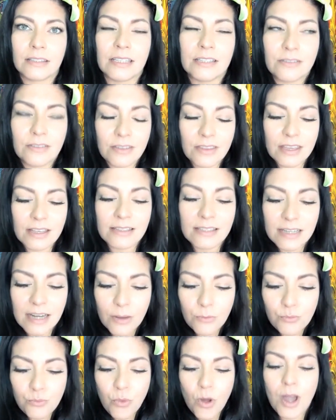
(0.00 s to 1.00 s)
These are things that
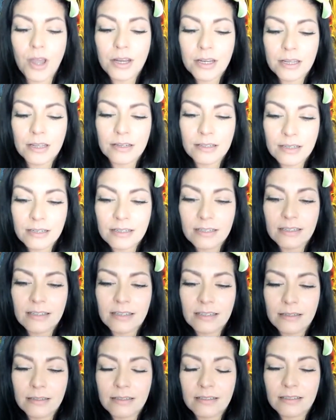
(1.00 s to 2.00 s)
I wanted,
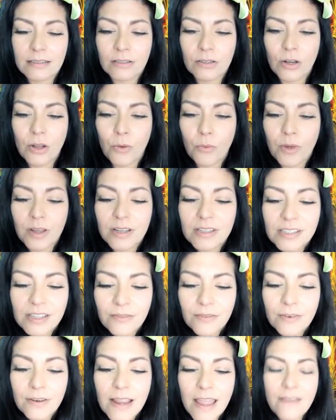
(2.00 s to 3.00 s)
and no one's
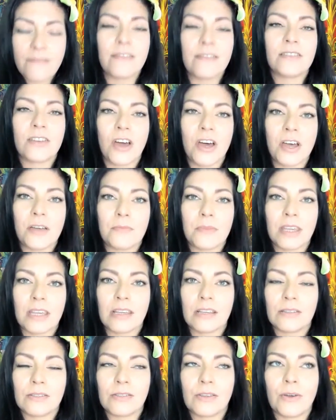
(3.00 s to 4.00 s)
ever effing taught
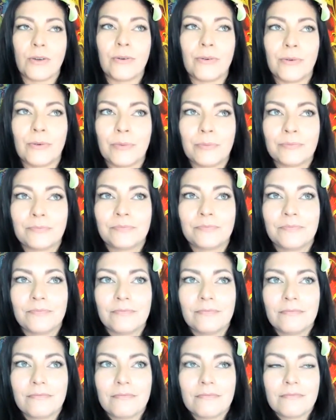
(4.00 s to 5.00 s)
me. So
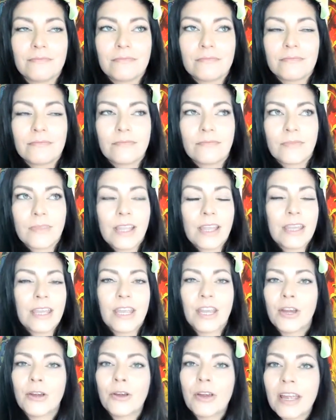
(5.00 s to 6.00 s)

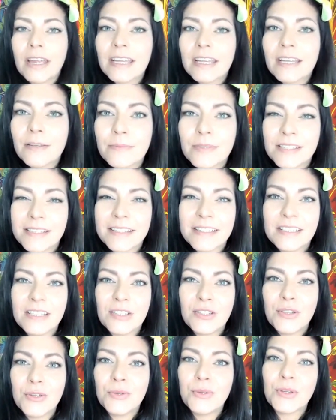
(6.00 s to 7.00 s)
here I am,
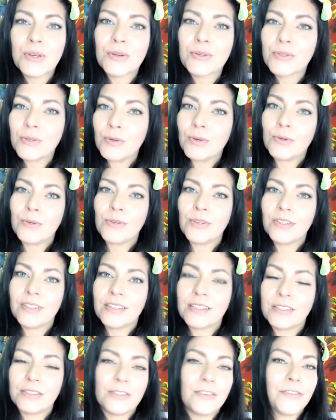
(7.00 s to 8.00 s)
sixty-two years
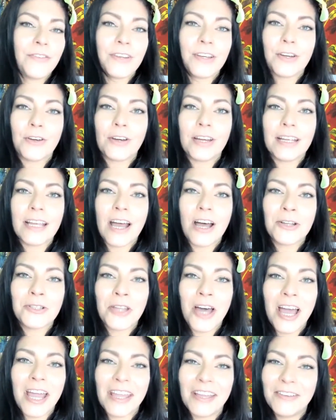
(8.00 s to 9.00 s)
old, still figuring
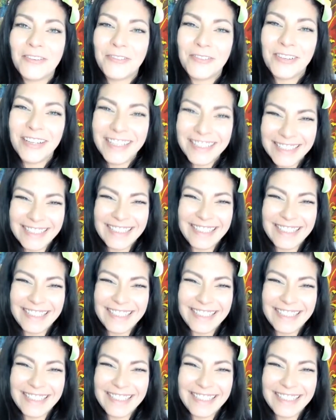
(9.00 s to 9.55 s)
out life.